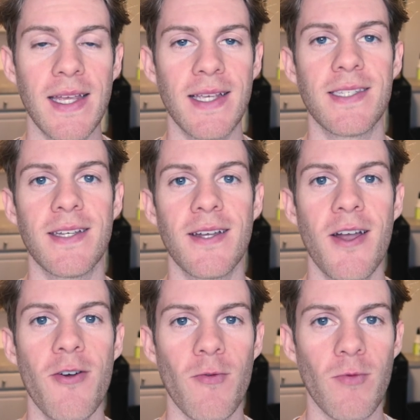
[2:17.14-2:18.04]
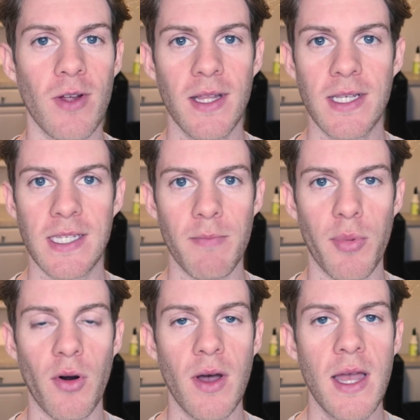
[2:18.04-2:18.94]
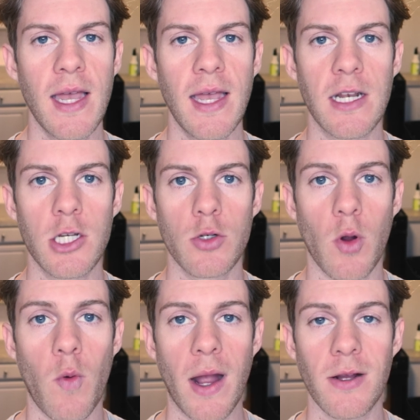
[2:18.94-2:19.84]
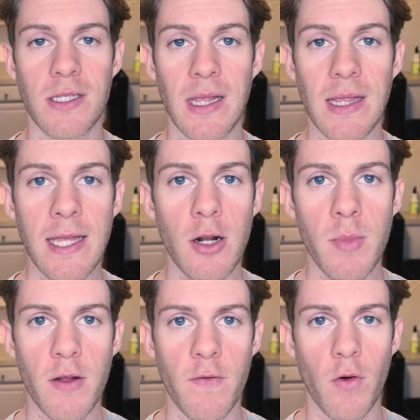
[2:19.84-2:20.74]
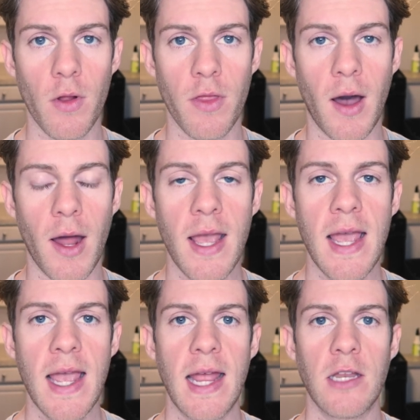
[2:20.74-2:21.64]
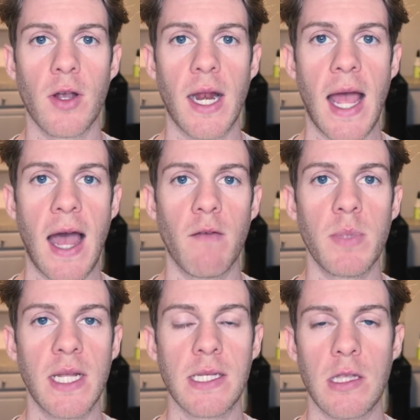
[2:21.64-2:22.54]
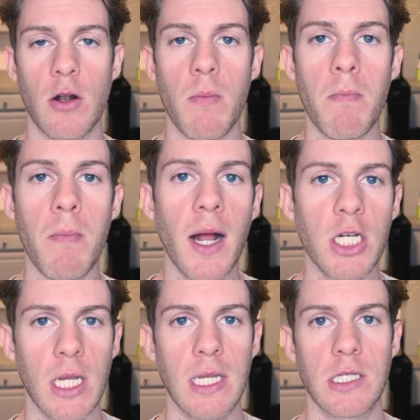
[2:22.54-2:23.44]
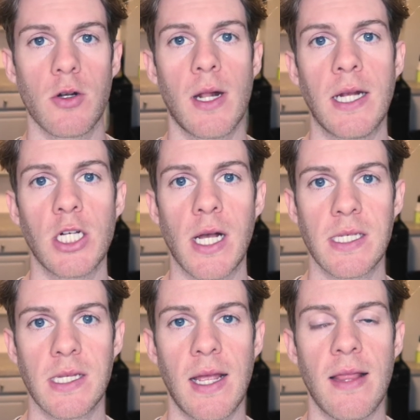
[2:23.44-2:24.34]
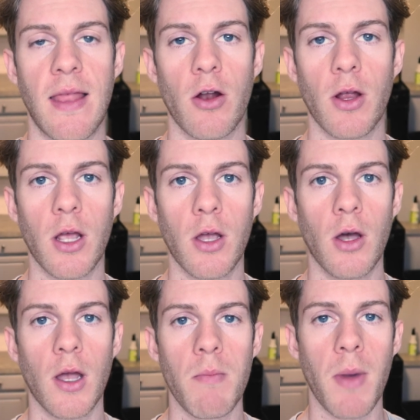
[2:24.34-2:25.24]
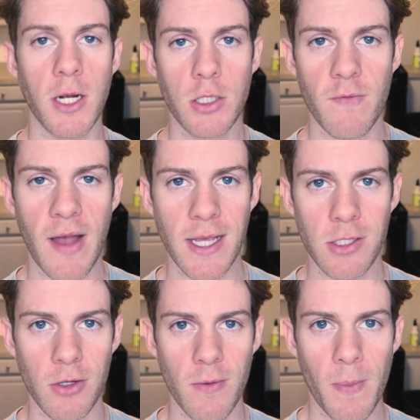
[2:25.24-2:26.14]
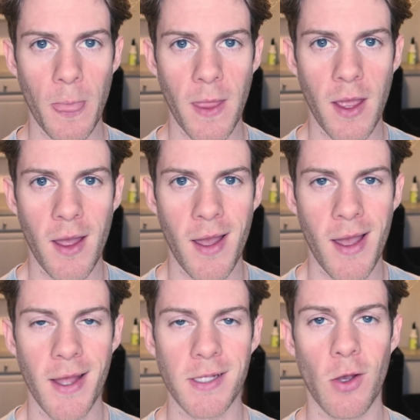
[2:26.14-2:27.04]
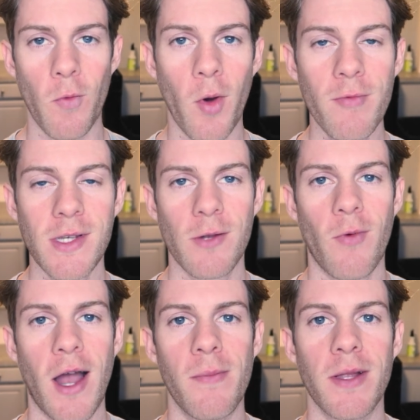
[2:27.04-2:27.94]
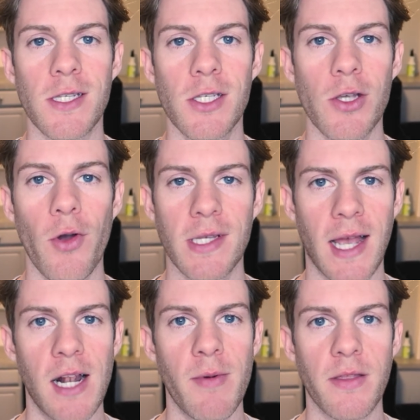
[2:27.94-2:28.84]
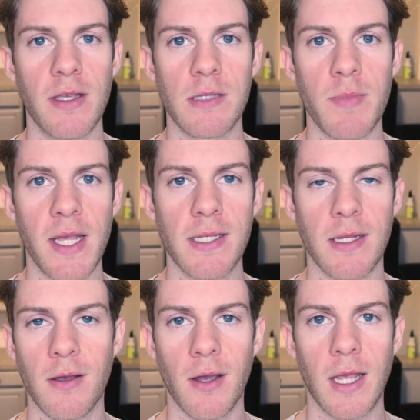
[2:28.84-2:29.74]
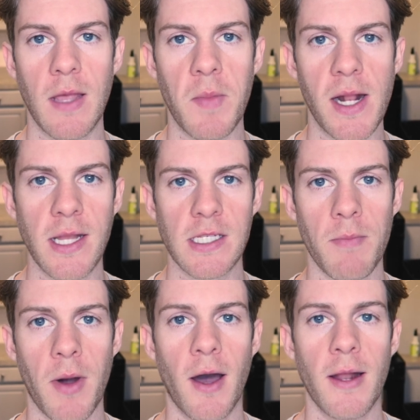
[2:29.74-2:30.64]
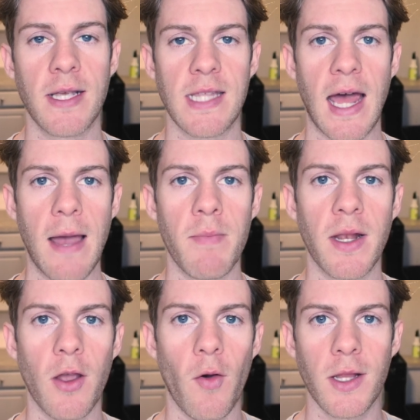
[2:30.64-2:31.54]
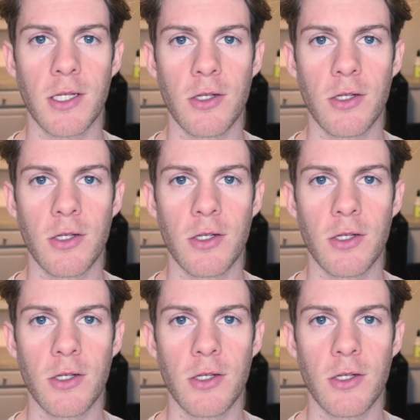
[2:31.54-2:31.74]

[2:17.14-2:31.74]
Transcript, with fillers: easy, really simple. It just requires a little bit of forethought, and you're gonna have beans that are much easier to digest and that are gonna cook much faster. And so one reason why I've been so excited about these beans and cooking them in an Instant Pot is that I've been going